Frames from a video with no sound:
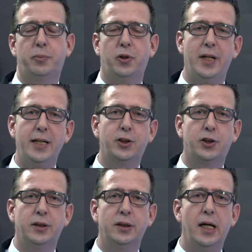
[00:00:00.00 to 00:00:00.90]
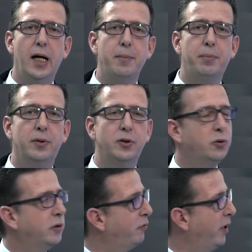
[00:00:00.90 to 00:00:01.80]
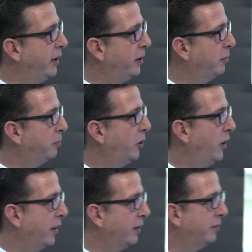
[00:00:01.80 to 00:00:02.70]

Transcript: production, up to the final product.